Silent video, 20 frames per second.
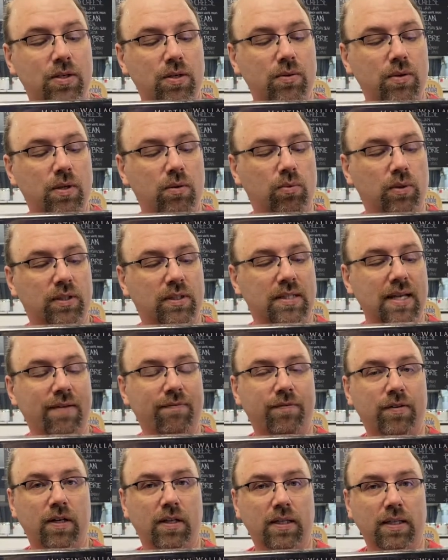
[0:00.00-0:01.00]
you will
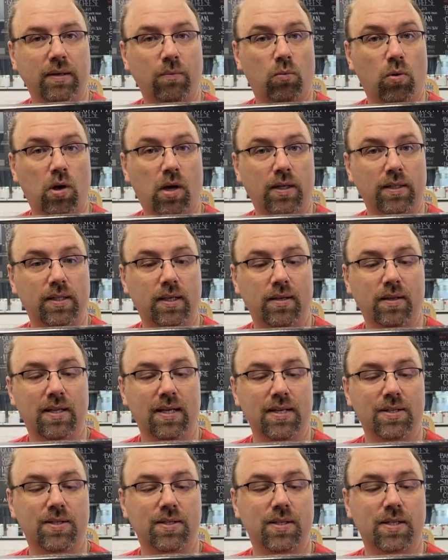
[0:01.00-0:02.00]
definitely want this.